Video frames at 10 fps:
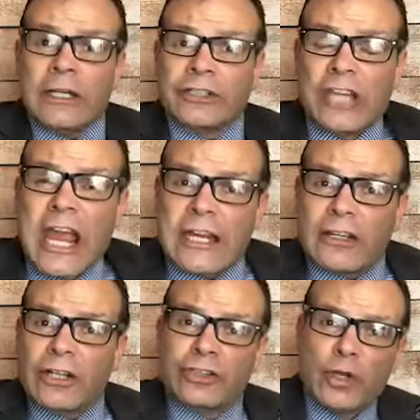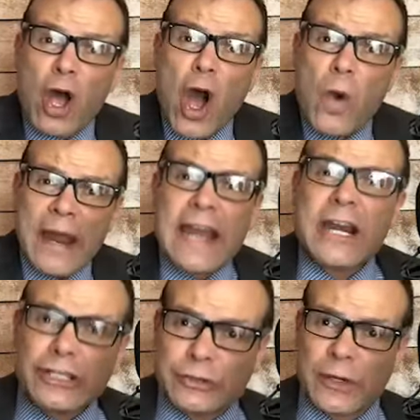Shit, to the whole
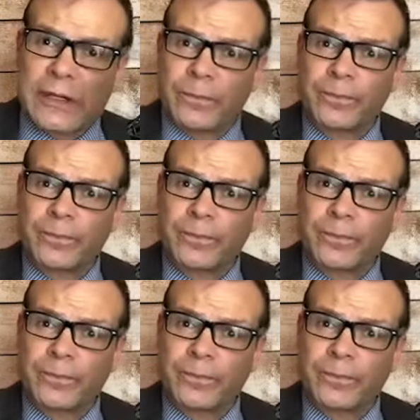industry.